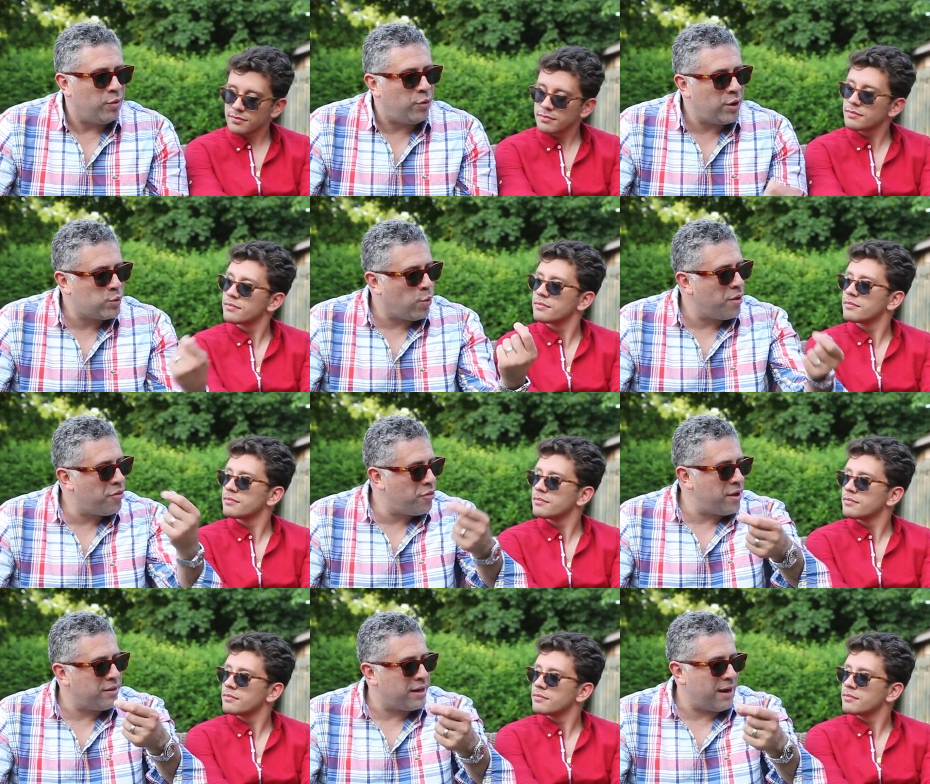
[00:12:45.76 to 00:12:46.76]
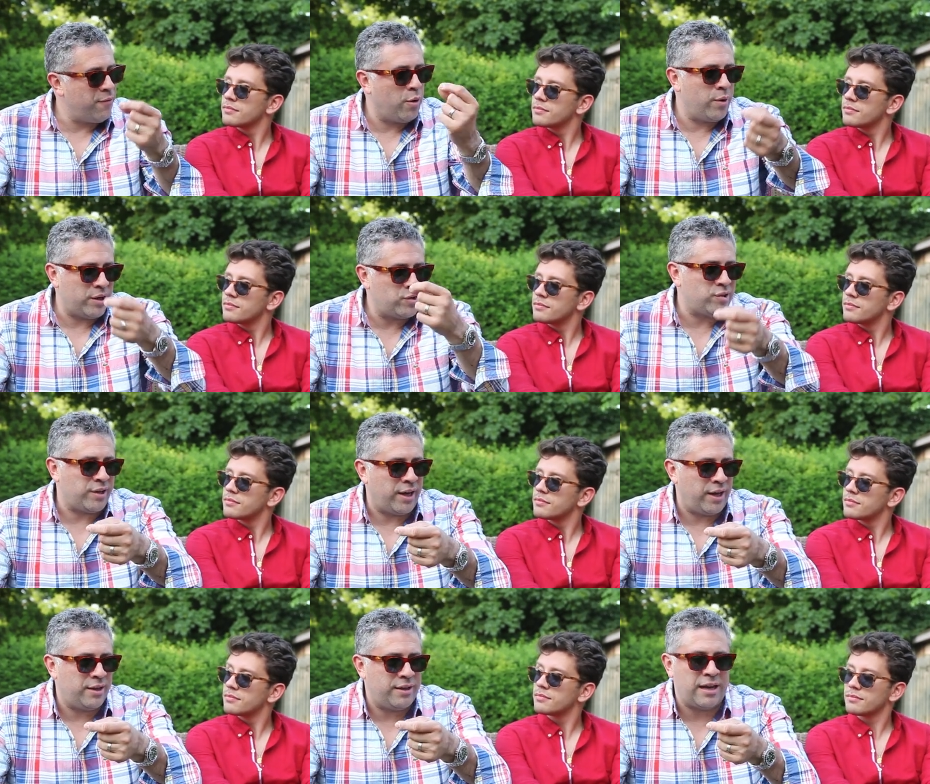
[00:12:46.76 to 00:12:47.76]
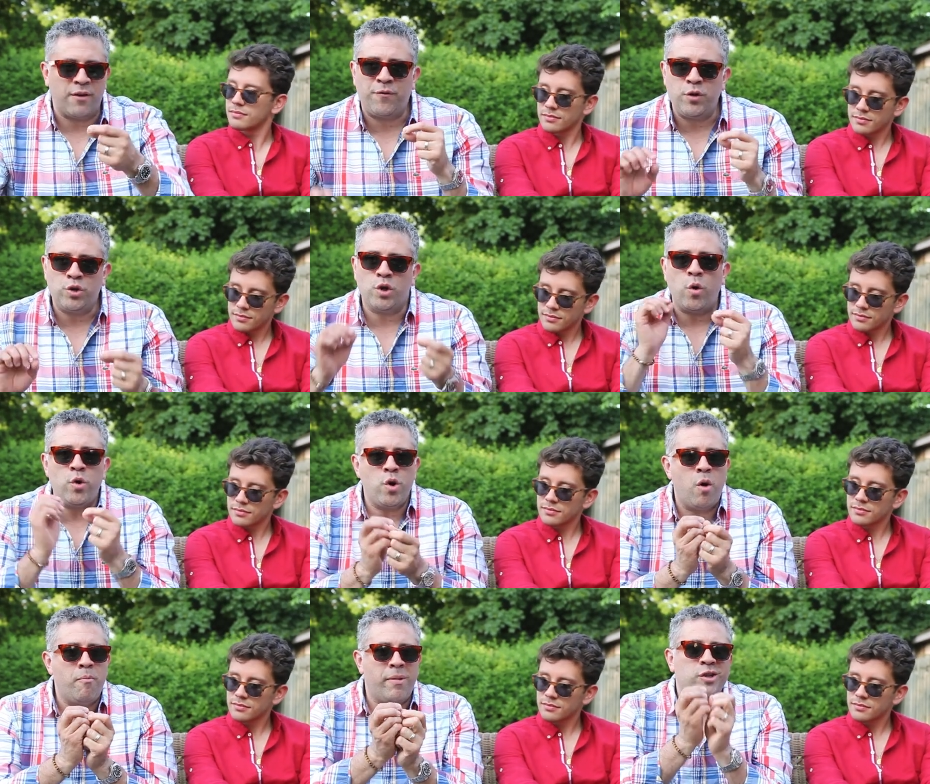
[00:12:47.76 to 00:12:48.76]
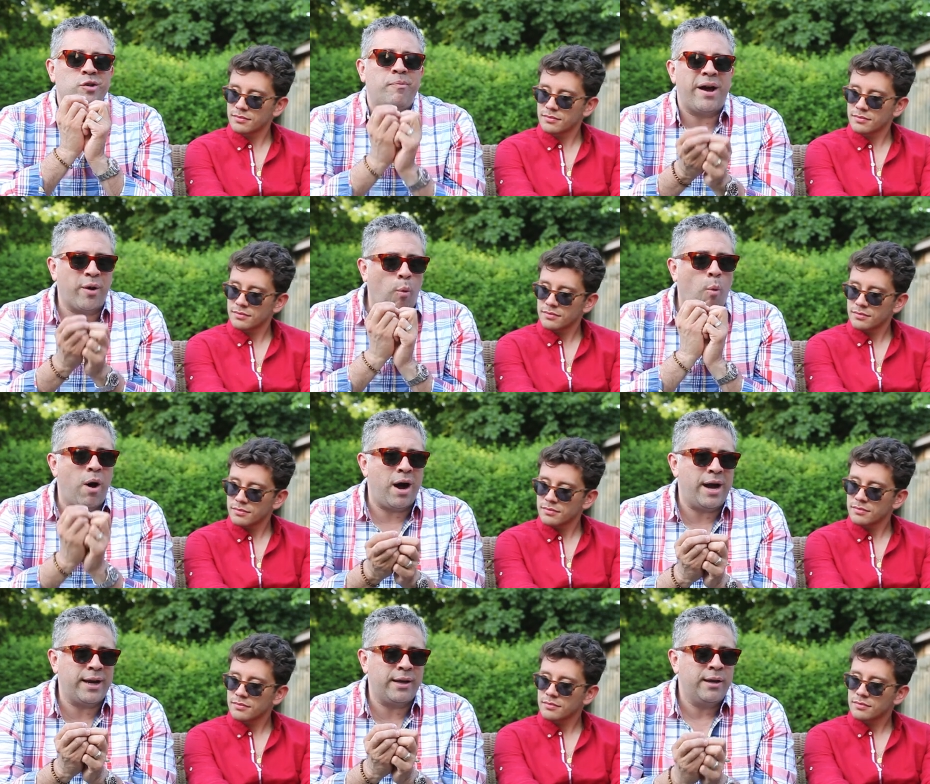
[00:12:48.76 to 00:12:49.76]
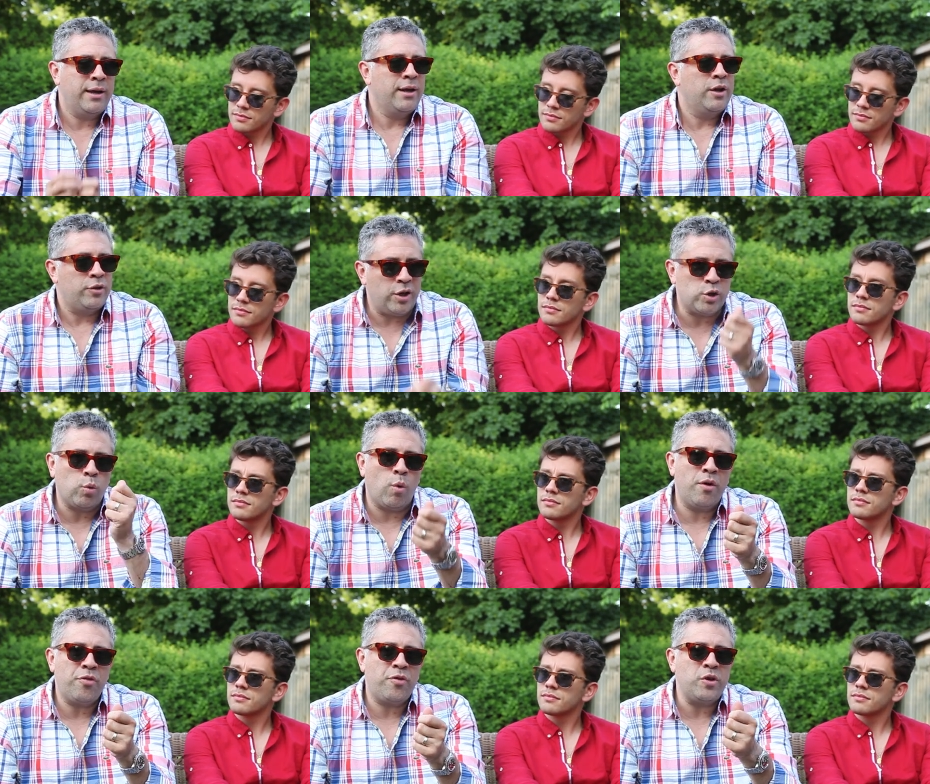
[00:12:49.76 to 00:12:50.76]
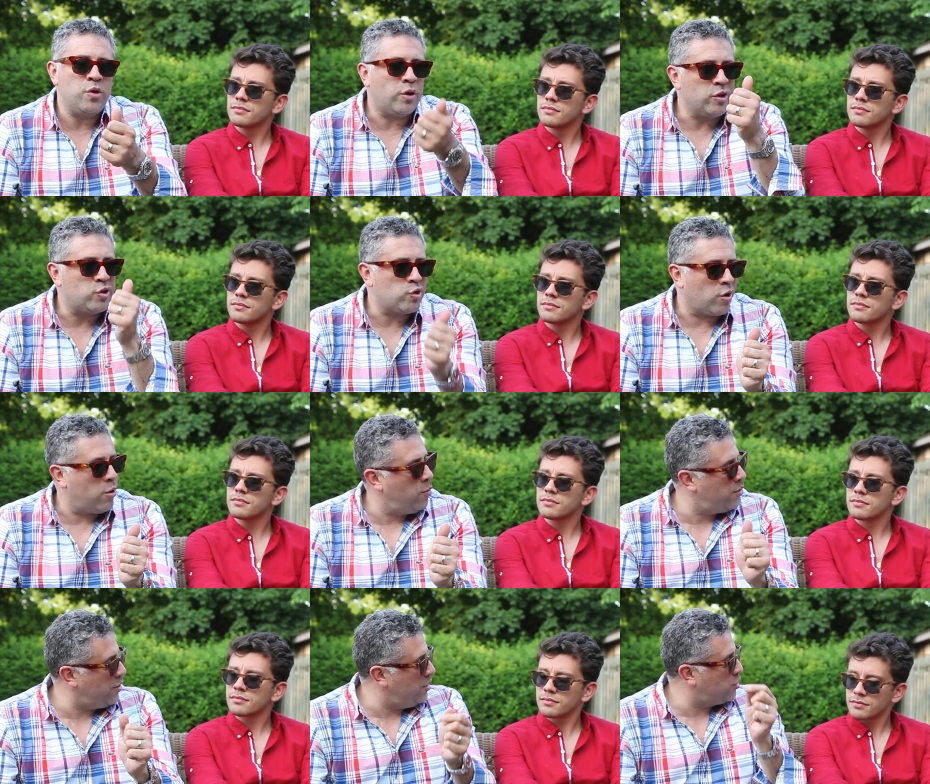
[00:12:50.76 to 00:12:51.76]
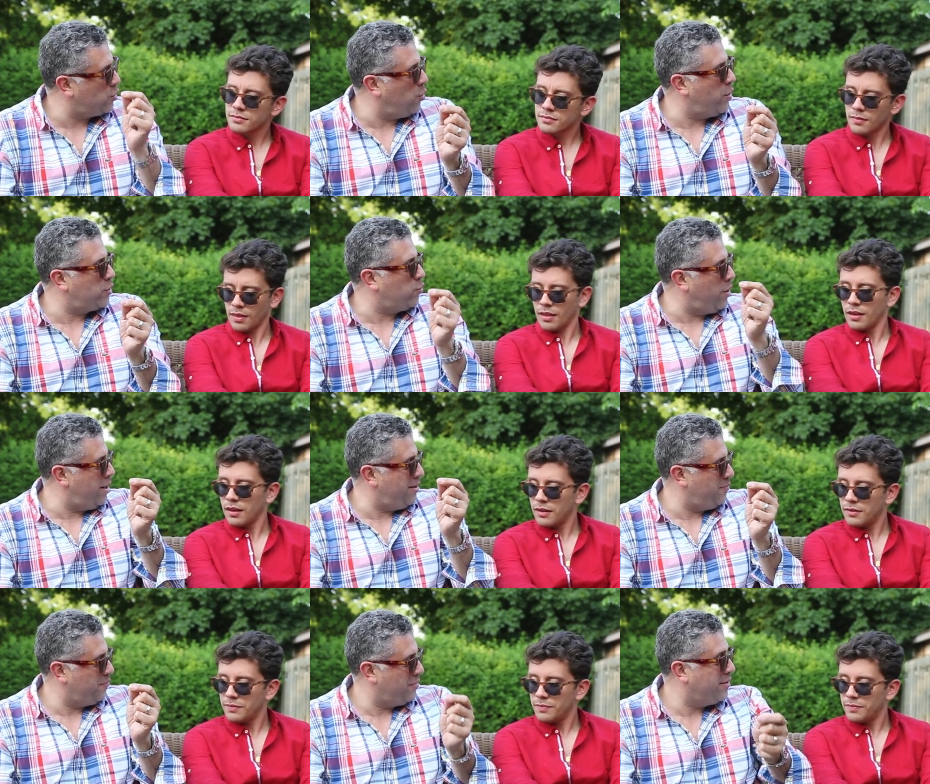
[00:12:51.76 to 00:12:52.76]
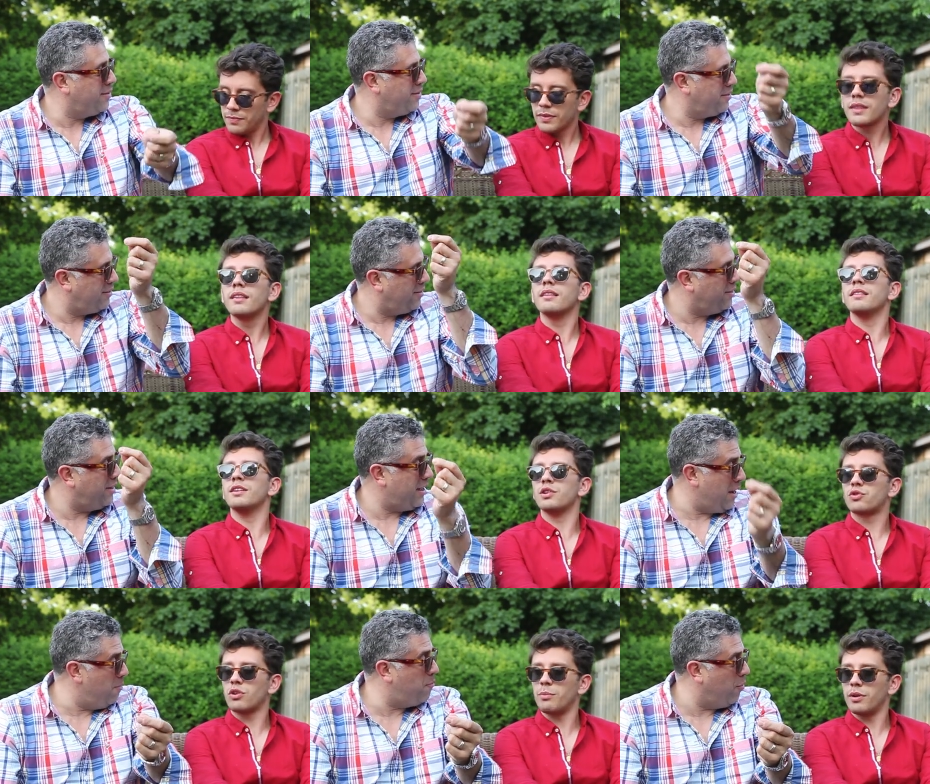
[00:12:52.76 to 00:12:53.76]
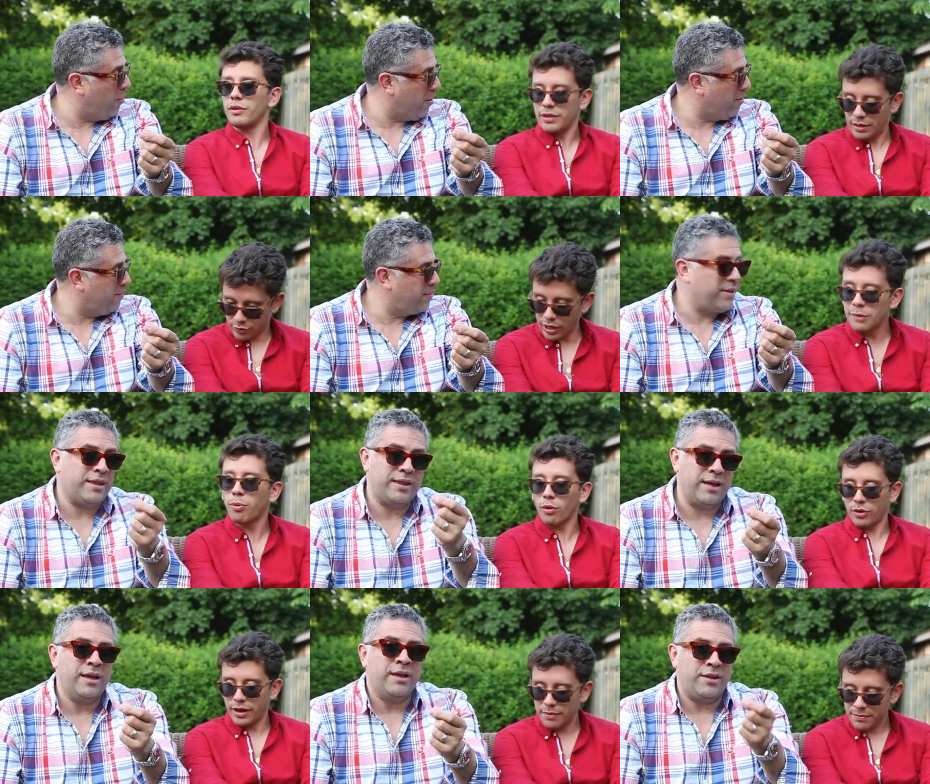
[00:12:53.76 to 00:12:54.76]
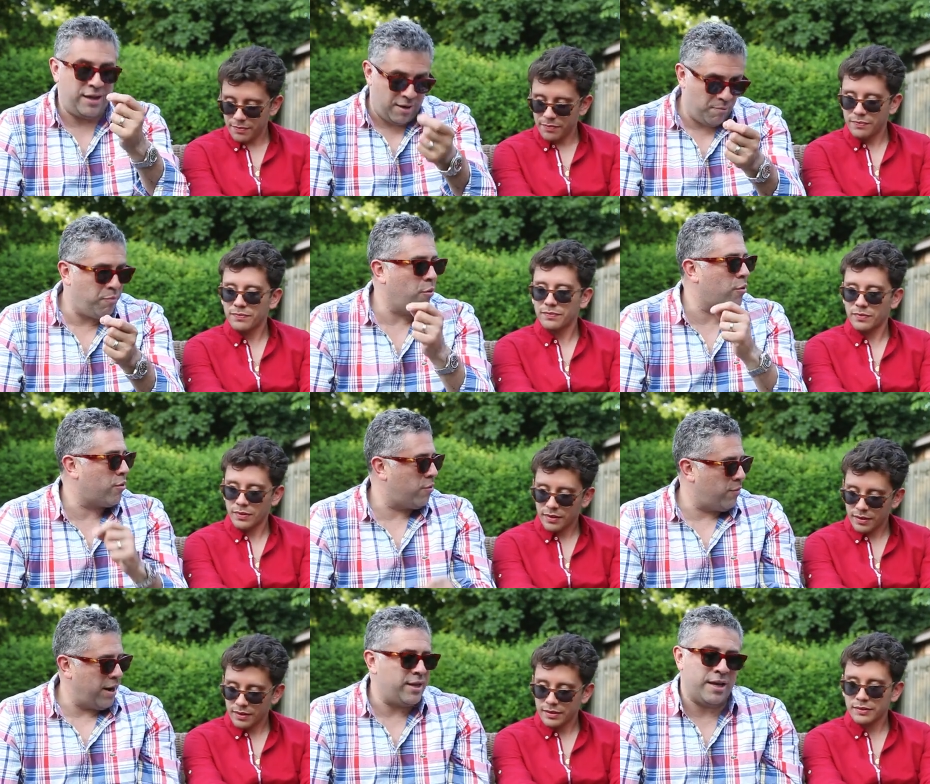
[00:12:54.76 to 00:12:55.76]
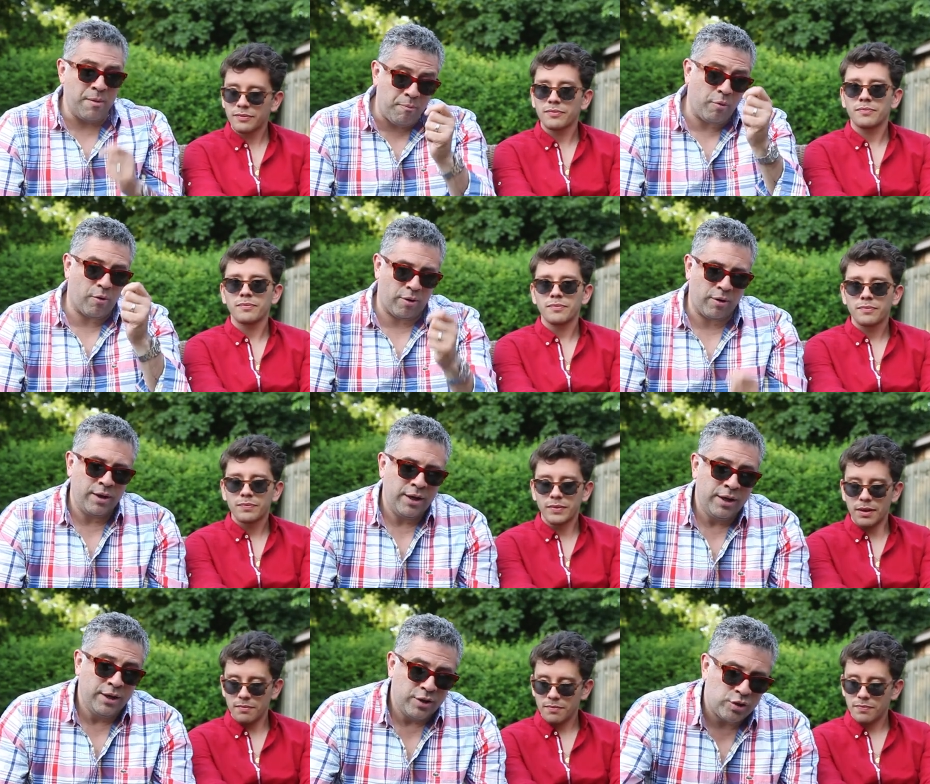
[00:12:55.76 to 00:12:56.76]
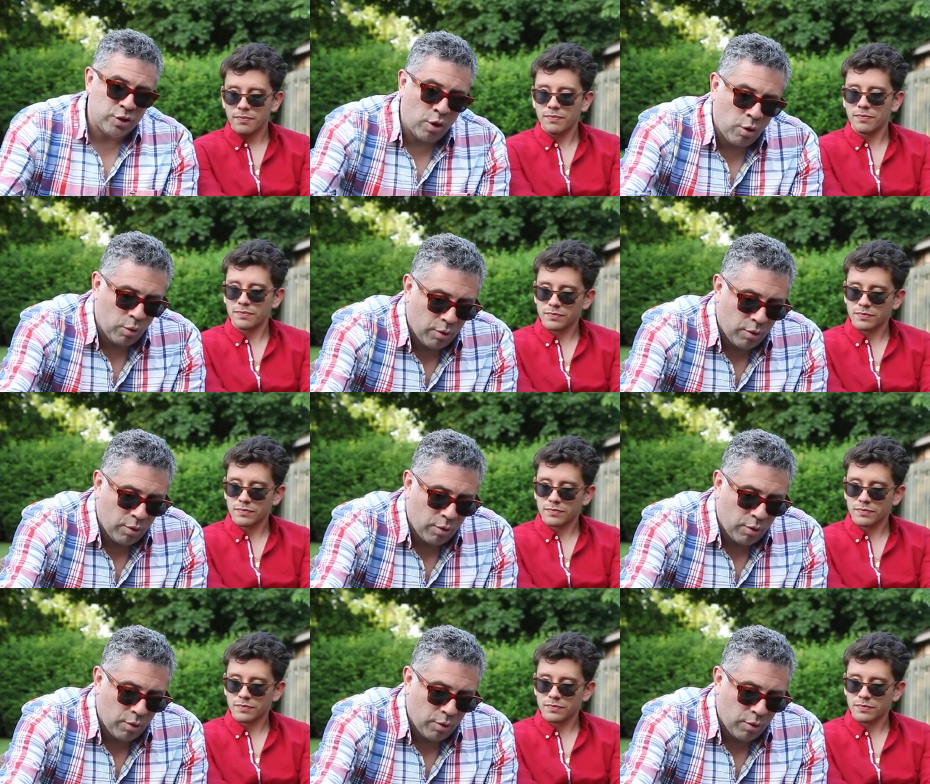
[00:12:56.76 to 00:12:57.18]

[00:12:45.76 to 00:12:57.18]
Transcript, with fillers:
Speaker 1: there's one thing that I've always said, that if you don't know much about a wine, there's one thing you can start with, and it's always what? The, the importer. The importer, the, yep. The importer, right? The importer. Yep. So